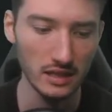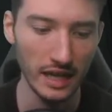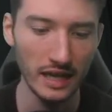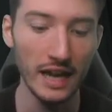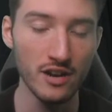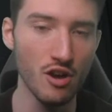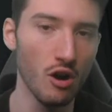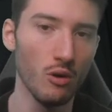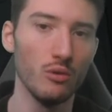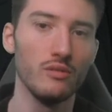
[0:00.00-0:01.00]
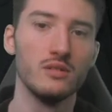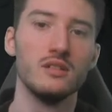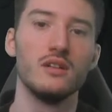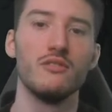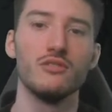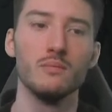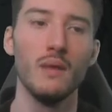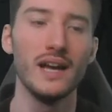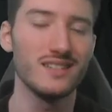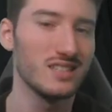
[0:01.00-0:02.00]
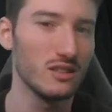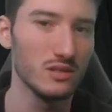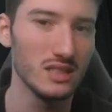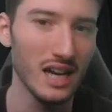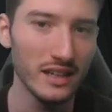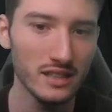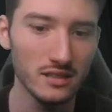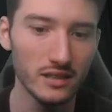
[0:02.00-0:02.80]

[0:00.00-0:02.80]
And I know from Mike Sickler's article